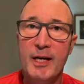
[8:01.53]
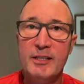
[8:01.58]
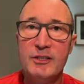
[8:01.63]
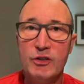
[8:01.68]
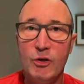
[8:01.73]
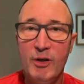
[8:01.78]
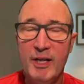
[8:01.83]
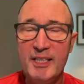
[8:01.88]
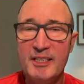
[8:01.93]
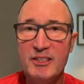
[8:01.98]

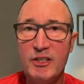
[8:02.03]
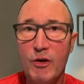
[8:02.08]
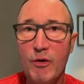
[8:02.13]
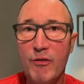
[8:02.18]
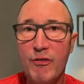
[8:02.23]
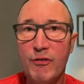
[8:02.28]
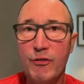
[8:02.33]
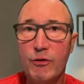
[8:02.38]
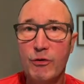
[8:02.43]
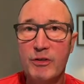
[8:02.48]
So let's
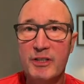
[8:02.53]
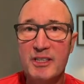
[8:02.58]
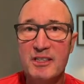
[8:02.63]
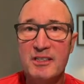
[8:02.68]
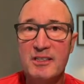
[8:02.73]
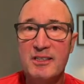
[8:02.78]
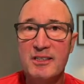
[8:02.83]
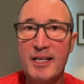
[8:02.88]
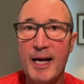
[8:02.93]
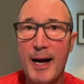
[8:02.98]
go through
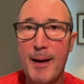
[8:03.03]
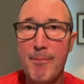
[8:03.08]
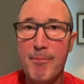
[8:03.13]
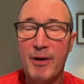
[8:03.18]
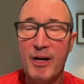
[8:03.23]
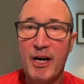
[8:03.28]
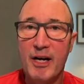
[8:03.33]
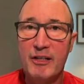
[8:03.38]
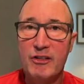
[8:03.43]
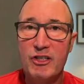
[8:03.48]
this
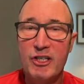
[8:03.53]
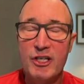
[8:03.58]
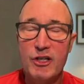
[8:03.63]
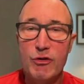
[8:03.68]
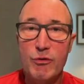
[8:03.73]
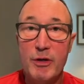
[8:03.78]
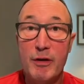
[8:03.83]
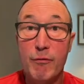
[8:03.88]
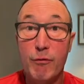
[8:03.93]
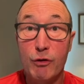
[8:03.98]
sample
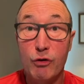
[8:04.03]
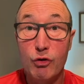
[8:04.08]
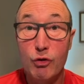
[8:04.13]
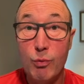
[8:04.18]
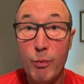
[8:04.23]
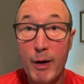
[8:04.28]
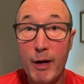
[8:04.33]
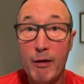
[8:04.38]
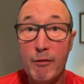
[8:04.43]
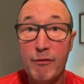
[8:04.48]
itinerary for
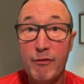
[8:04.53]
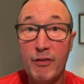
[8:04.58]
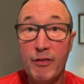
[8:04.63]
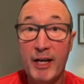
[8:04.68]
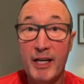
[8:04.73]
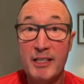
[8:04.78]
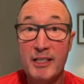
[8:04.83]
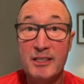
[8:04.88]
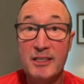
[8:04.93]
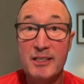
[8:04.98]
12
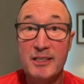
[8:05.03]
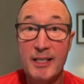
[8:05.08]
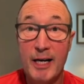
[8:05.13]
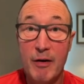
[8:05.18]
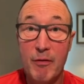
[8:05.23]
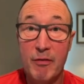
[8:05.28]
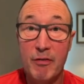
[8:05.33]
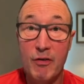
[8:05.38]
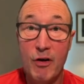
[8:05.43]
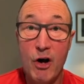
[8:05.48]
days
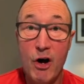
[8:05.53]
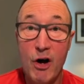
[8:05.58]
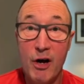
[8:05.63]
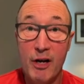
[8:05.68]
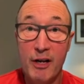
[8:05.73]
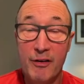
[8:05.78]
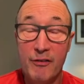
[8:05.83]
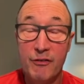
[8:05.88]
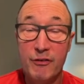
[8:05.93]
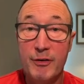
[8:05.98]
South
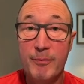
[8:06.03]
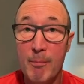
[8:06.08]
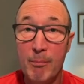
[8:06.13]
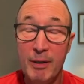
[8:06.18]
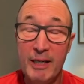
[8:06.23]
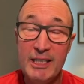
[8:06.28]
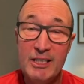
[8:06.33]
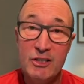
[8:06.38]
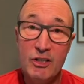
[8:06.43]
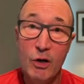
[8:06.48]
Island.
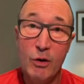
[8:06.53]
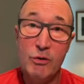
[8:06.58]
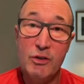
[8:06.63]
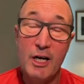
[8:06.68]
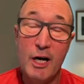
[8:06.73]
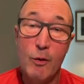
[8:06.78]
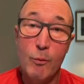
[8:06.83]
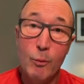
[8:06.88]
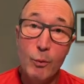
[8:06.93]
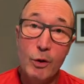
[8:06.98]
Please note,
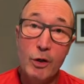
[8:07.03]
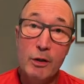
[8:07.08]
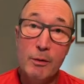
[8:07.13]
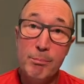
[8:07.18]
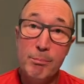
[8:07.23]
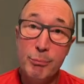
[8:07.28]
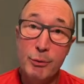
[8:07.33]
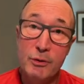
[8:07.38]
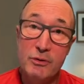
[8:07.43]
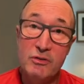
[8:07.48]
I will
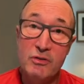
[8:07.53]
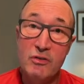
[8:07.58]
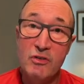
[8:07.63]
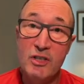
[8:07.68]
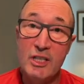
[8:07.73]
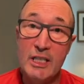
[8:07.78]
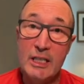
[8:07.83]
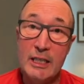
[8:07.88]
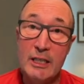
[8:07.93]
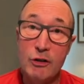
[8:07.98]
put
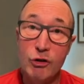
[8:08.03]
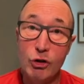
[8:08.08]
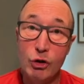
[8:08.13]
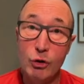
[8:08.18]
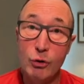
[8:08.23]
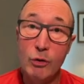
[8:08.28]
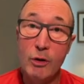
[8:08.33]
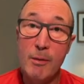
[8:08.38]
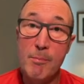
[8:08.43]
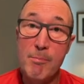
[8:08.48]
the
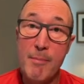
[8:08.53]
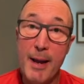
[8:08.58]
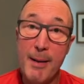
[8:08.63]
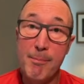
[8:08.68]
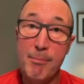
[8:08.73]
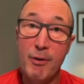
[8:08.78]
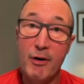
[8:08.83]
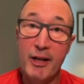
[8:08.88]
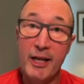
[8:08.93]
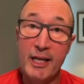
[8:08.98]
Google
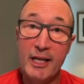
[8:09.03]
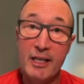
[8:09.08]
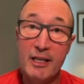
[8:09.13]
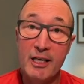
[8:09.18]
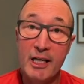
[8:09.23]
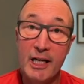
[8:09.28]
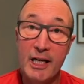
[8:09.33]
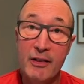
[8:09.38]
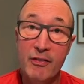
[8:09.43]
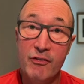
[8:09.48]
Map
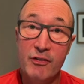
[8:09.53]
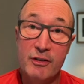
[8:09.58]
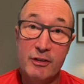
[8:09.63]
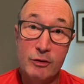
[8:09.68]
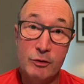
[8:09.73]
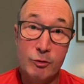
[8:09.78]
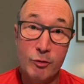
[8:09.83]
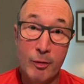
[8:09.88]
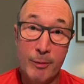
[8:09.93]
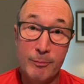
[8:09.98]
link in the
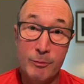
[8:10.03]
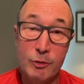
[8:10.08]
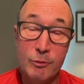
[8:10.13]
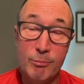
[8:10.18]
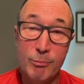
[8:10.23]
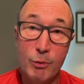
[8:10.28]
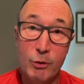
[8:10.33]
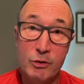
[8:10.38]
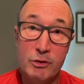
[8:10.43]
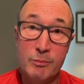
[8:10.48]

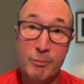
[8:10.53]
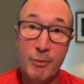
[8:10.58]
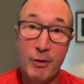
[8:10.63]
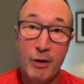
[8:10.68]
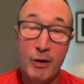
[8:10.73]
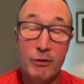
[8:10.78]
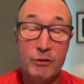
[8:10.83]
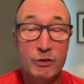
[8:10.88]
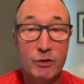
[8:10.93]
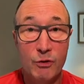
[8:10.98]
description box
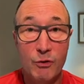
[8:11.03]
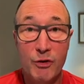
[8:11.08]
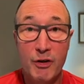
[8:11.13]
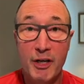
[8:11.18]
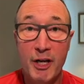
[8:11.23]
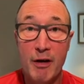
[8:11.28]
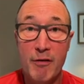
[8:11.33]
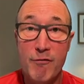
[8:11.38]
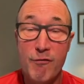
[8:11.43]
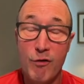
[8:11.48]
below so you
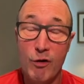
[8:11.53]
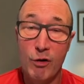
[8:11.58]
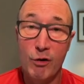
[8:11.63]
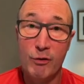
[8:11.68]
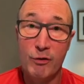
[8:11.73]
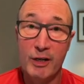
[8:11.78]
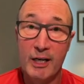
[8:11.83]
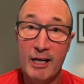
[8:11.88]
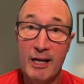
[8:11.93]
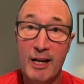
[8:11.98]
can
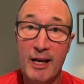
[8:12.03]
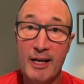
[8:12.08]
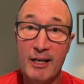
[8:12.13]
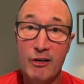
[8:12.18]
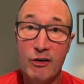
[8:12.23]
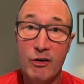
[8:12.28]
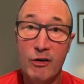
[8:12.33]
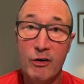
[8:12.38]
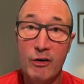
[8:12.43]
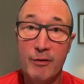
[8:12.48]
follow that
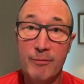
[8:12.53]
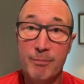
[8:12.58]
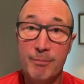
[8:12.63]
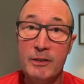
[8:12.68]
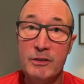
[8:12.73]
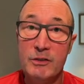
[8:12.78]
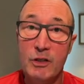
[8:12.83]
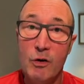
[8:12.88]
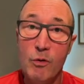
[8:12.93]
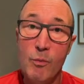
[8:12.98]
later on.
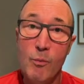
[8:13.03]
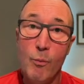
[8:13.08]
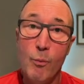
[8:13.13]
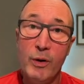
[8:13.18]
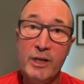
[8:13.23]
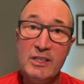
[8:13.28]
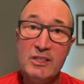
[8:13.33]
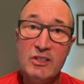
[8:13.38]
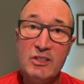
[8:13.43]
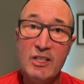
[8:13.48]
So
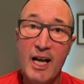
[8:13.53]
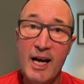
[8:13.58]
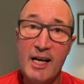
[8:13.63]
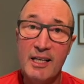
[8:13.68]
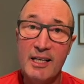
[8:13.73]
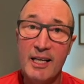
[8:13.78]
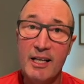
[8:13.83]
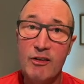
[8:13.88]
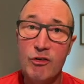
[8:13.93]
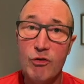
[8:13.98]
when
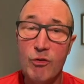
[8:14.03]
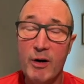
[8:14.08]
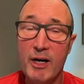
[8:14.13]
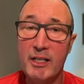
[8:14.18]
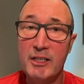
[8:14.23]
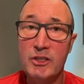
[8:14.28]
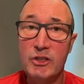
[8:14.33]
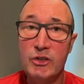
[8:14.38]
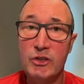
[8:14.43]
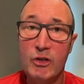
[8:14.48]
starting in
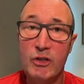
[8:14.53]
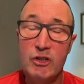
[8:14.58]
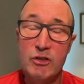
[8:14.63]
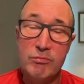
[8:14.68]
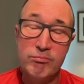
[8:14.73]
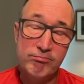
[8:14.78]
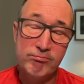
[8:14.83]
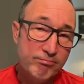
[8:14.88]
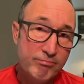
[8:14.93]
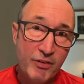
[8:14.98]
Christchurch,
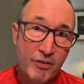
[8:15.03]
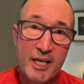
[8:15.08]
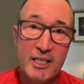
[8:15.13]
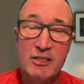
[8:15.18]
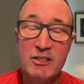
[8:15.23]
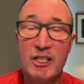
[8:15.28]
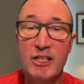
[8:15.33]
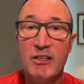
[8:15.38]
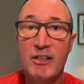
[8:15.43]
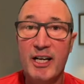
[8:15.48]
there's
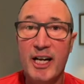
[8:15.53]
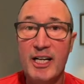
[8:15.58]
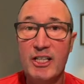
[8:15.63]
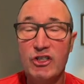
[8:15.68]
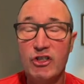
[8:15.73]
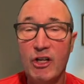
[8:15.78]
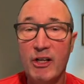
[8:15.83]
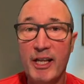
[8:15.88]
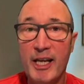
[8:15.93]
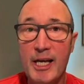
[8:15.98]
an
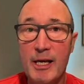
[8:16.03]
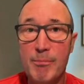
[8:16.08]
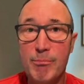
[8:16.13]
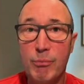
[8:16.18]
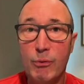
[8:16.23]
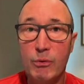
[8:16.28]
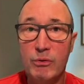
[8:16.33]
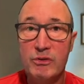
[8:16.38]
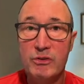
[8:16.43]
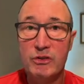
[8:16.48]
international
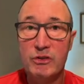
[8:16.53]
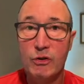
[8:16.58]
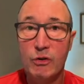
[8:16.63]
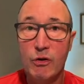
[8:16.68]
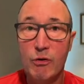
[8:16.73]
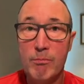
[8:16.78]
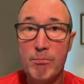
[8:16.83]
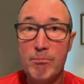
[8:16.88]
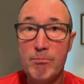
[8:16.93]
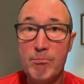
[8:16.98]
airport,
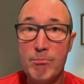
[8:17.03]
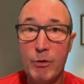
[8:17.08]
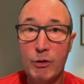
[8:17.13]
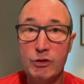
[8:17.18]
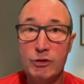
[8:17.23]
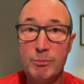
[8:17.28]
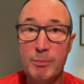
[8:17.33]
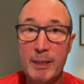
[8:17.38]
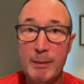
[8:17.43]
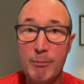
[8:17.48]
so
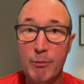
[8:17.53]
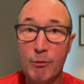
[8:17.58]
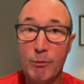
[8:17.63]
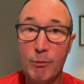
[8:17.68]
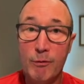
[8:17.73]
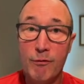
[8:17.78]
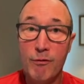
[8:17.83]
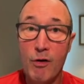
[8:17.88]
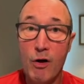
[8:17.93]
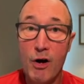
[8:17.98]
most people
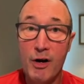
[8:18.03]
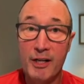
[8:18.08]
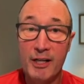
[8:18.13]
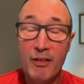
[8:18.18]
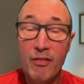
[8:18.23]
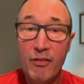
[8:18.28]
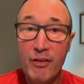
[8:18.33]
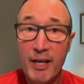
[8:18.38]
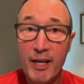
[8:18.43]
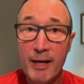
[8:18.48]
will fly
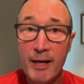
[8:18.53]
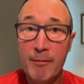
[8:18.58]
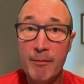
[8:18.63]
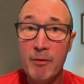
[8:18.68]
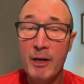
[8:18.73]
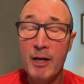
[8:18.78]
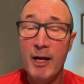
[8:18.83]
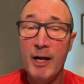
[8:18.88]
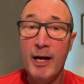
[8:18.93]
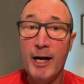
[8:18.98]
in there.
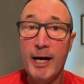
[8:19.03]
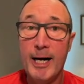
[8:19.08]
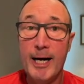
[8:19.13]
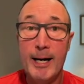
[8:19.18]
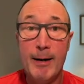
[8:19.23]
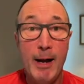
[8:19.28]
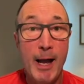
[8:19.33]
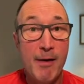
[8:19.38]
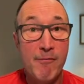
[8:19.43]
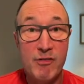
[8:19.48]

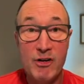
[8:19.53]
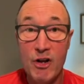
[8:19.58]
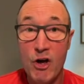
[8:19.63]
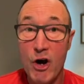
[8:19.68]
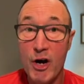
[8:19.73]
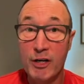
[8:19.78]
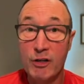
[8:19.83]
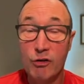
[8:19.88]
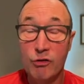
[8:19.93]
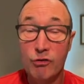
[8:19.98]
Have a
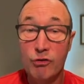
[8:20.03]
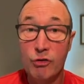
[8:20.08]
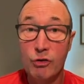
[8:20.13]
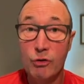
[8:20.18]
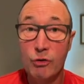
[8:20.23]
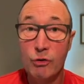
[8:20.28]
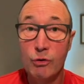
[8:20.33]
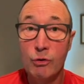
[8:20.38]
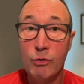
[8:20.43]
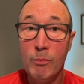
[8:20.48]
night or
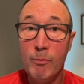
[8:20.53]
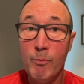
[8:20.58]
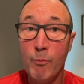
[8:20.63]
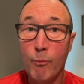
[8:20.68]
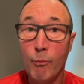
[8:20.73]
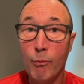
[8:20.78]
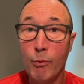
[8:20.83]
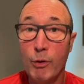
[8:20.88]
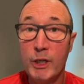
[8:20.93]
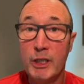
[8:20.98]
two,
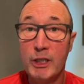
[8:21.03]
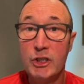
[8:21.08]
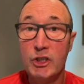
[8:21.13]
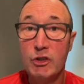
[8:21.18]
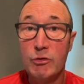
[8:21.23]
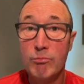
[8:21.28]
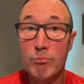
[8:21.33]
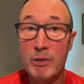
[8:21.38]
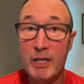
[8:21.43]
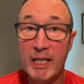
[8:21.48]

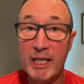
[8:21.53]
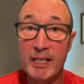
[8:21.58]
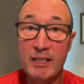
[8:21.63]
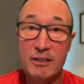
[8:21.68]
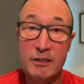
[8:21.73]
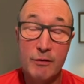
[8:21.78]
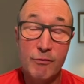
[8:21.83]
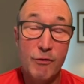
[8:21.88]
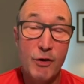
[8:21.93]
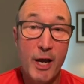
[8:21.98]
which
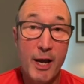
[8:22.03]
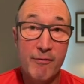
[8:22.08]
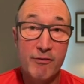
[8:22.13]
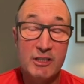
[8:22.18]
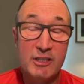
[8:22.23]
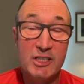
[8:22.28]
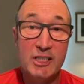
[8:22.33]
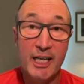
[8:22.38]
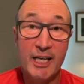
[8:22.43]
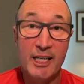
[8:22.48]
means if you have a
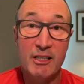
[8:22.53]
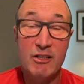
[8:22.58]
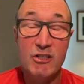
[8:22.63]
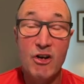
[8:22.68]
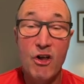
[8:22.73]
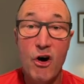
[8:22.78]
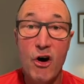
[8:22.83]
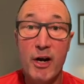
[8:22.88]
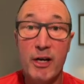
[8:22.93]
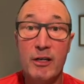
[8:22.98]
second
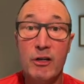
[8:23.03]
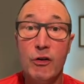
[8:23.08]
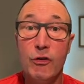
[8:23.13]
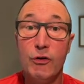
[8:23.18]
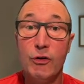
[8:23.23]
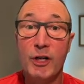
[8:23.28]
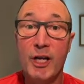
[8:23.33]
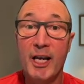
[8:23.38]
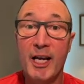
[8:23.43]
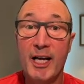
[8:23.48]
night,
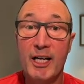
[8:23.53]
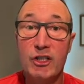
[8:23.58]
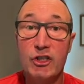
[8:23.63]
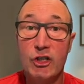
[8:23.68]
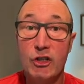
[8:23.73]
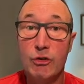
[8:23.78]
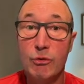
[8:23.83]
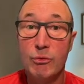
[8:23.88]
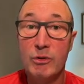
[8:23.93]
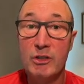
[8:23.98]
you can
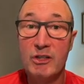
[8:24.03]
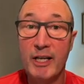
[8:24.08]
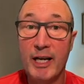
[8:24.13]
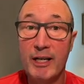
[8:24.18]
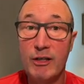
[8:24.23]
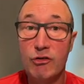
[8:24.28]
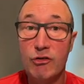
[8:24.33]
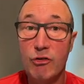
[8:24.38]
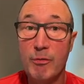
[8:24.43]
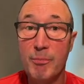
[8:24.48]
actually do a
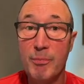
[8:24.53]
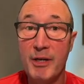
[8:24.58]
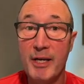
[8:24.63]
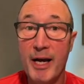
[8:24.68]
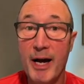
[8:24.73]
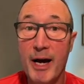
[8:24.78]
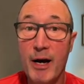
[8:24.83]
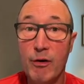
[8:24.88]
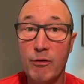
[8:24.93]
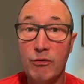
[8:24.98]
day trip
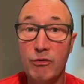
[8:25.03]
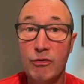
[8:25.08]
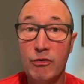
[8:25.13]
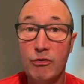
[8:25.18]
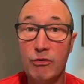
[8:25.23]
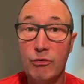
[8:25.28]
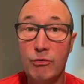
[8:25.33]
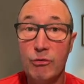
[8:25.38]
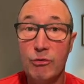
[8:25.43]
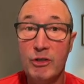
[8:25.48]
here out
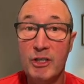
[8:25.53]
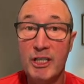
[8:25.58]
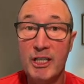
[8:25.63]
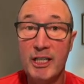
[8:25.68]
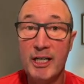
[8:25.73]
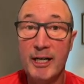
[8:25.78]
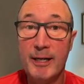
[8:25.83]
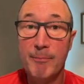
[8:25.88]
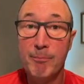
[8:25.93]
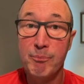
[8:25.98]
into
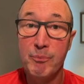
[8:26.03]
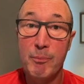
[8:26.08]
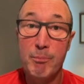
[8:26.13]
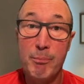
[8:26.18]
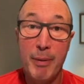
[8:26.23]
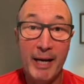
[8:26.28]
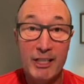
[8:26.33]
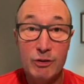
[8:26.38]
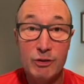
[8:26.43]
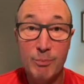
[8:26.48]
the
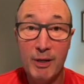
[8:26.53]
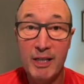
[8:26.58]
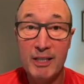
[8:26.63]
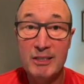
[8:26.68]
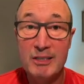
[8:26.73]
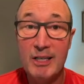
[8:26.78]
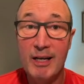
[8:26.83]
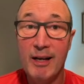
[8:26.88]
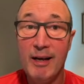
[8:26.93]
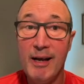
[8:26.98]
Banks
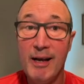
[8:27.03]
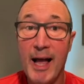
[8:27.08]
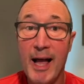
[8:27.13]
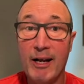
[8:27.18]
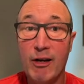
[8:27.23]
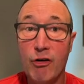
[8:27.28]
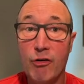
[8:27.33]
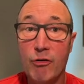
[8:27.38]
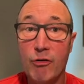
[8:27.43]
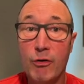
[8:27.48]
Peninsula,
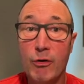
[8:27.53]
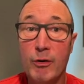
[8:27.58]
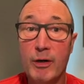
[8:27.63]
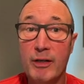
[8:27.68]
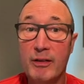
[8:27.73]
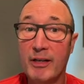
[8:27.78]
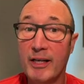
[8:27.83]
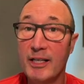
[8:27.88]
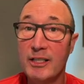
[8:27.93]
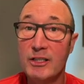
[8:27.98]

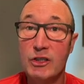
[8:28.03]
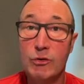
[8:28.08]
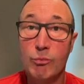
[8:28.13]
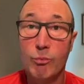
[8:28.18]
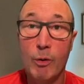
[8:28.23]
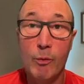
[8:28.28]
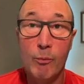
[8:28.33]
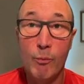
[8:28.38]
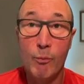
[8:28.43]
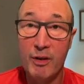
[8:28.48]
Akaroa. There's
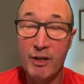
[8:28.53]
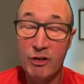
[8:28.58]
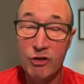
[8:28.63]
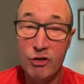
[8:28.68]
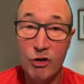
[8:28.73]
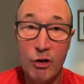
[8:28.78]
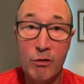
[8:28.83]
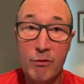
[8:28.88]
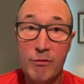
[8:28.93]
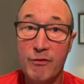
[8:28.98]
swim with the
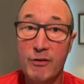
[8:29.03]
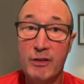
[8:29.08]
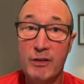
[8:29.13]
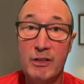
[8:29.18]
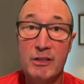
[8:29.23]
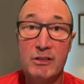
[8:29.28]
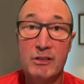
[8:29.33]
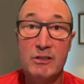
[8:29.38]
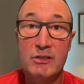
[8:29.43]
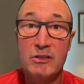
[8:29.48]

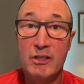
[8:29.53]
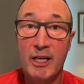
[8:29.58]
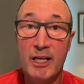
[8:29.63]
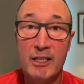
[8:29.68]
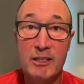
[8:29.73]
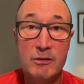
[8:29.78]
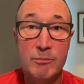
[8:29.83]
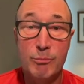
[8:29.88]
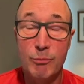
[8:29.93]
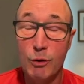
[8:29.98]
dolphins,
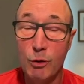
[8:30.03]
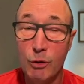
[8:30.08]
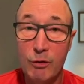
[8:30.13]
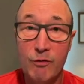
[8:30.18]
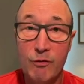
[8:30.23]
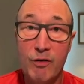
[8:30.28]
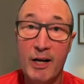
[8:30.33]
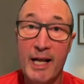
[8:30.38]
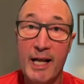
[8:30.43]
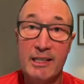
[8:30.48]
there's
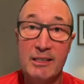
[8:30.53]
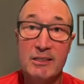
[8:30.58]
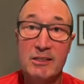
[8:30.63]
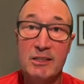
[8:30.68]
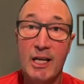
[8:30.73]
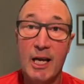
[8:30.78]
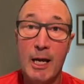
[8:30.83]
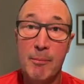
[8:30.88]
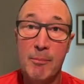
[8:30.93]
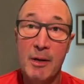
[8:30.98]
beautiful
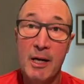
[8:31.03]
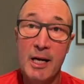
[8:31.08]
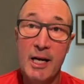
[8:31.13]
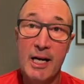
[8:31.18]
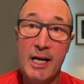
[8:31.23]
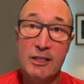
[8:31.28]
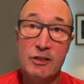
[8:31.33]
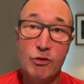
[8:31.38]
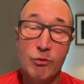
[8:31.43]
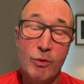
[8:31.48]
landscape.
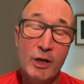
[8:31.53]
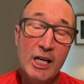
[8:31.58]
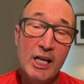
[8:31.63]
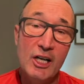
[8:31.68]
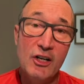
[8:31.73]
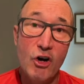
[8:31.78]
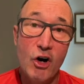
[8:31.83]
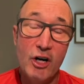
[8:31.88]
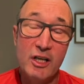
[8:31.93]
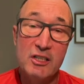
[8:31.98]
It's a really
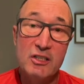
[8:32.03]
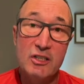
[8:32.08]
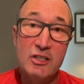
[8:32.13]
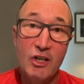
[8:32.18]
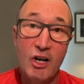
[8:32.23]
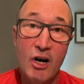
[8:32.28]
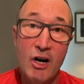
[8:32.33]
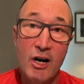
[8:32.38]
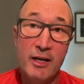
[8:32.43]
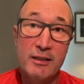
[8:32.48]
nice
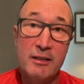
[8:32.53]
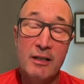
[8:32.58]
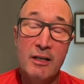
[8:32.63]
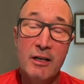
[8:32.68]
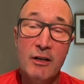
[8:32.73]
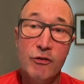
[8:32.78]
start.